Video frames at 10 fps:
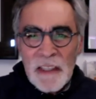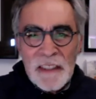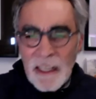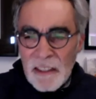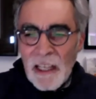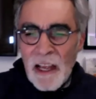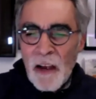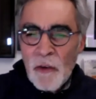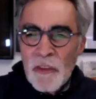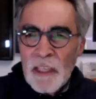Tell us
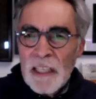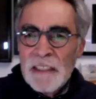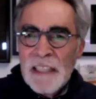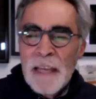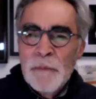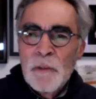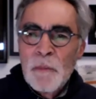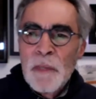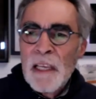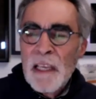how these came to
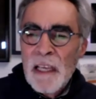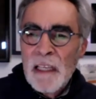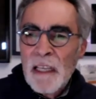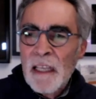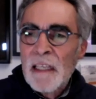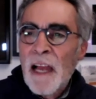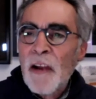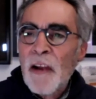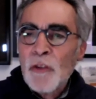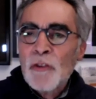be, and and
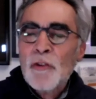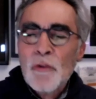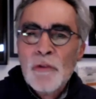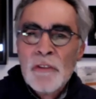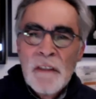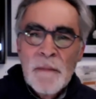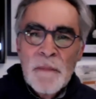how you choose